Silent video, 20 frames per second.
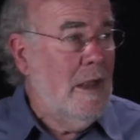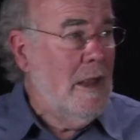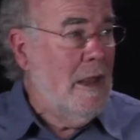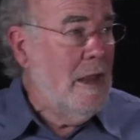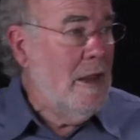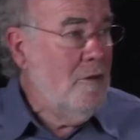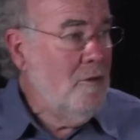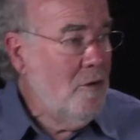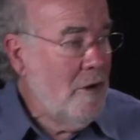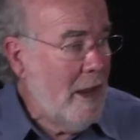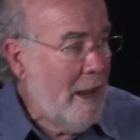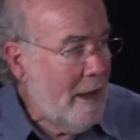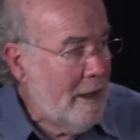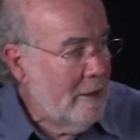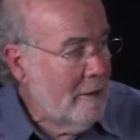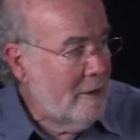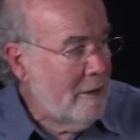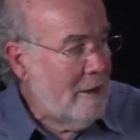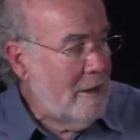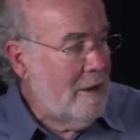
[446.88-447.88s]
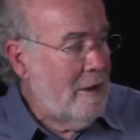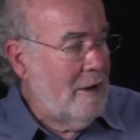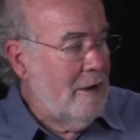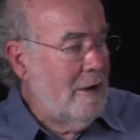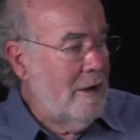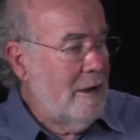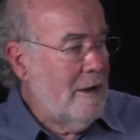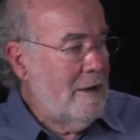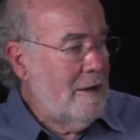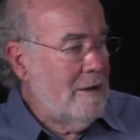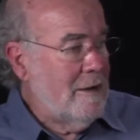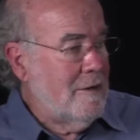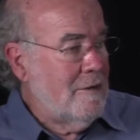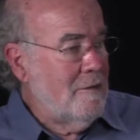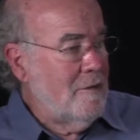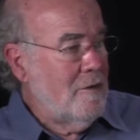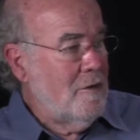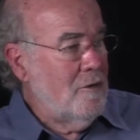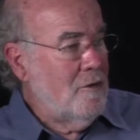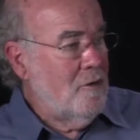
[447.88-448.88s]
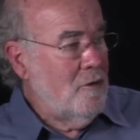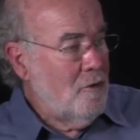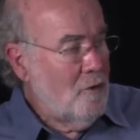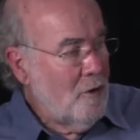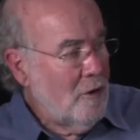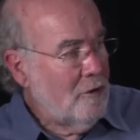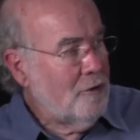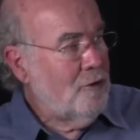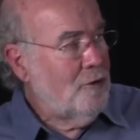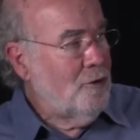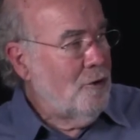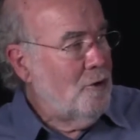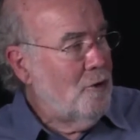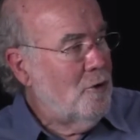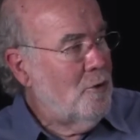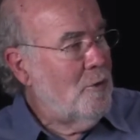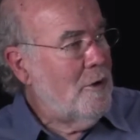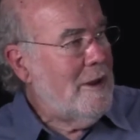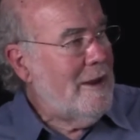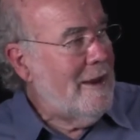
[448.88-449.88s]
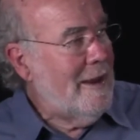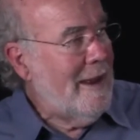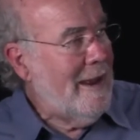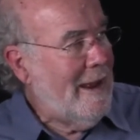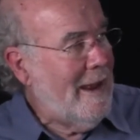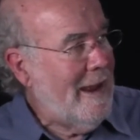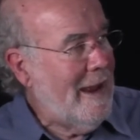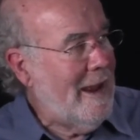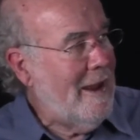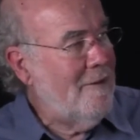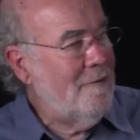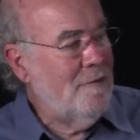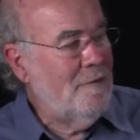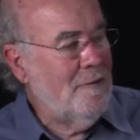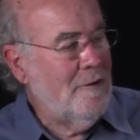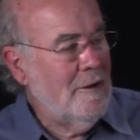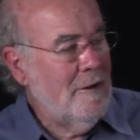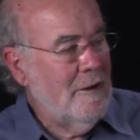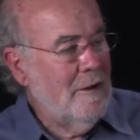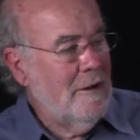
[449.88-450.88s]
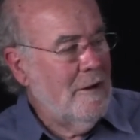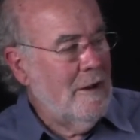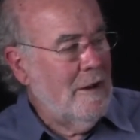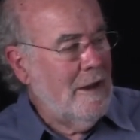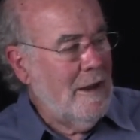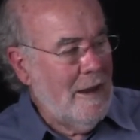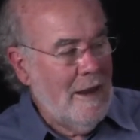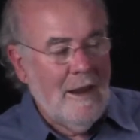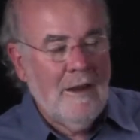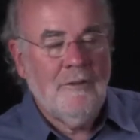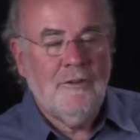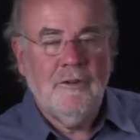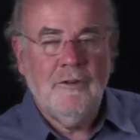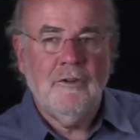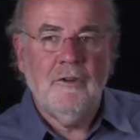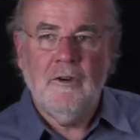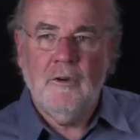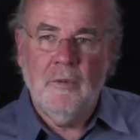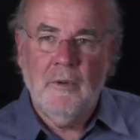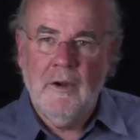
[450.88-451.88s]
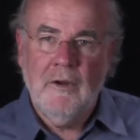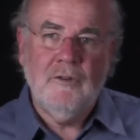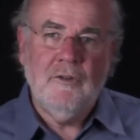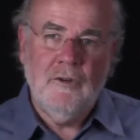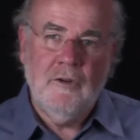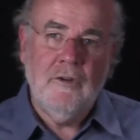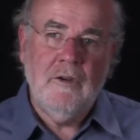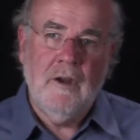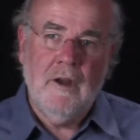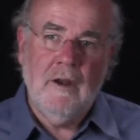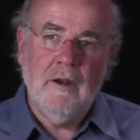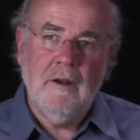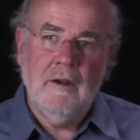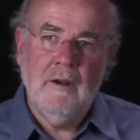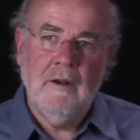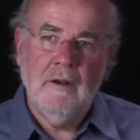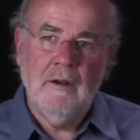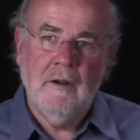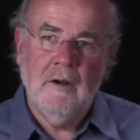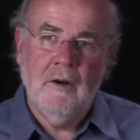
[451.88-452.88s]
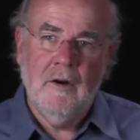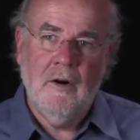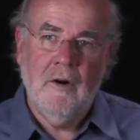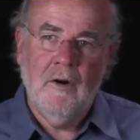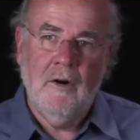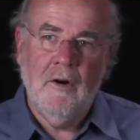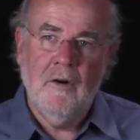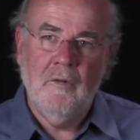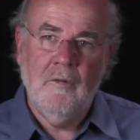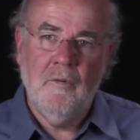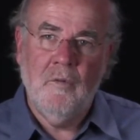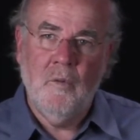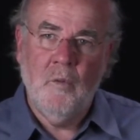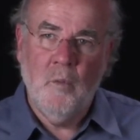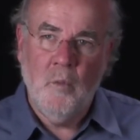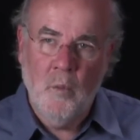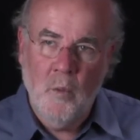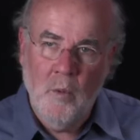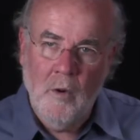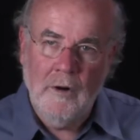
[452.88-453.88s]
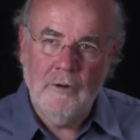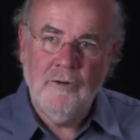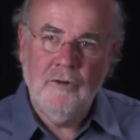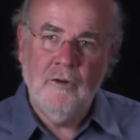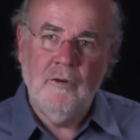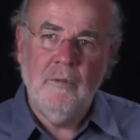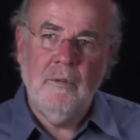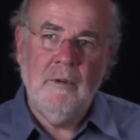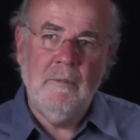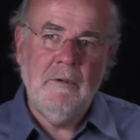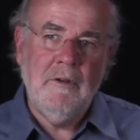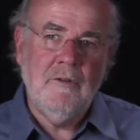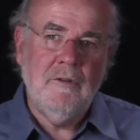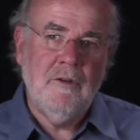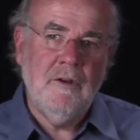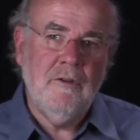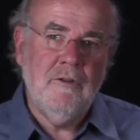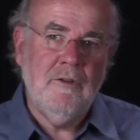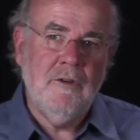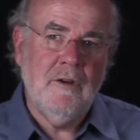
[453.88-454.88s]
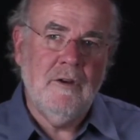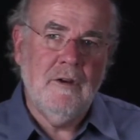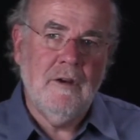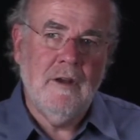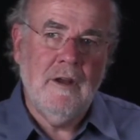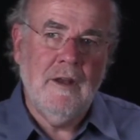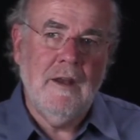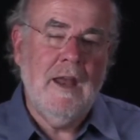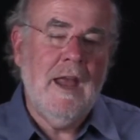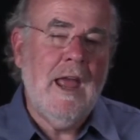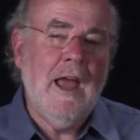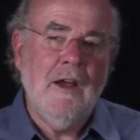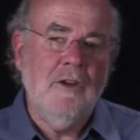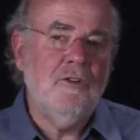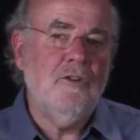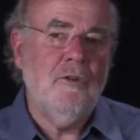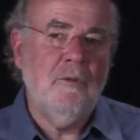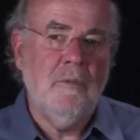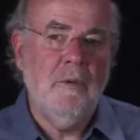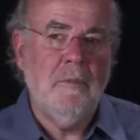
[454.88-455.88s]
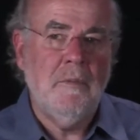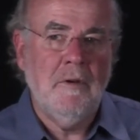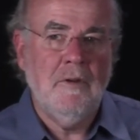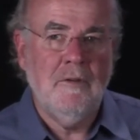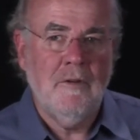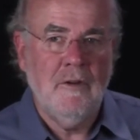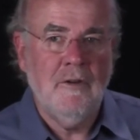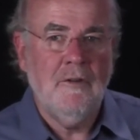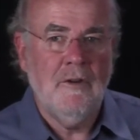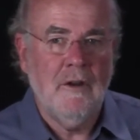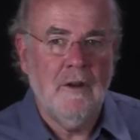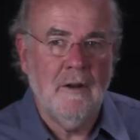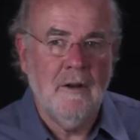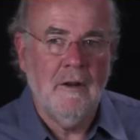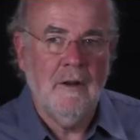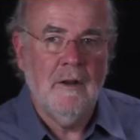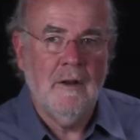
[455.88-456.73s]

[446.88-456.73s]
In reality, I'm not sure we have answered the question yet of what should we be teaching and how should we be teaching it.